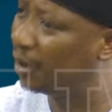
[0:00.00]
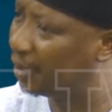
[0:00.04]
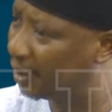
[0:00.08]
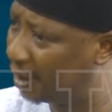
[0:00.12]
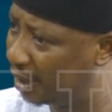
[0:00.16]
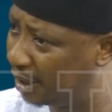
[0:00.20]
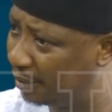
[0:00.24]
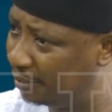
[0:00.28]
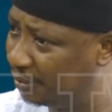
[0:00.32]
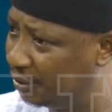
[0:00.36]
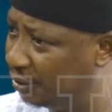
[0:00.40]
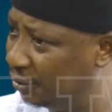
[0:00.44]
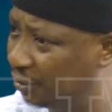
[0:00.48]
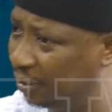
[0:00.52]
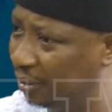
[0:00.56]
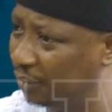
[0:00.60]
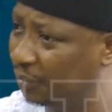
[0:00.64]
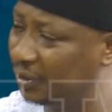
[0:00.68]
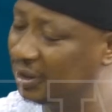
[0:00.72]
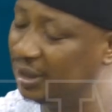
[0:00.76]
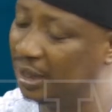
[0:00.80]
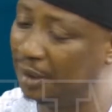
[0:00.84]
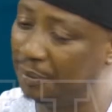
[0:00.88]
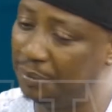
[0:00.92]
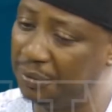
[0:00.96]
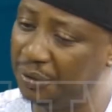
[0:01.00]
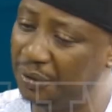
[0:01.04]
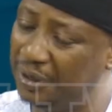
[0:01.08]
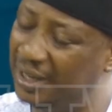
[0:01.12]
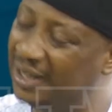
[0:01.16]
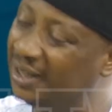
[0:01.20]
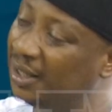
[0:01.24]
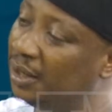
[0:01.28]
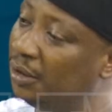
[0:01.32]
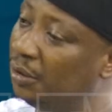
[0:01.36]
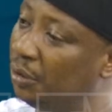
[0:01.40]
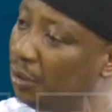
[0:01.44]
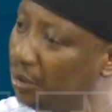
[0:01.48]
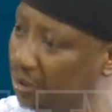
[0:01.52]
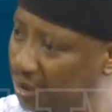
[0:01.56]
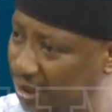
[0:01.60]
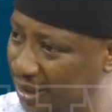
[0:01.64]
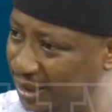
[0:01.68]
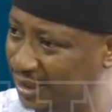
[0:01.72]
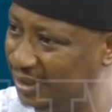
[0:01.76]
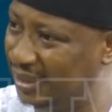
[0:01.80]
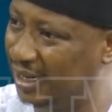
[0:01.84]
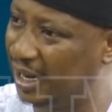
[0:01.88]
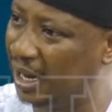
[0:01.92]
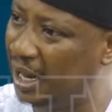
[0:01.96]
Haram, you know, and what have you in the north
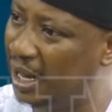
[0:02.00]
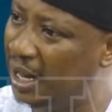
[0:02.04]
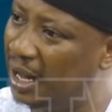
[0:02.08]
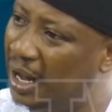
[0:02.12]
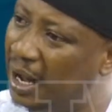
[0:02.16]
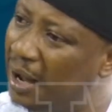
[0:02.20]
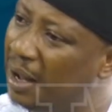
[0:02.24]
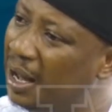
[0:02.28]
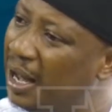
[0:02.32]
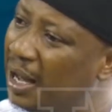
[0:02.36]
is uh,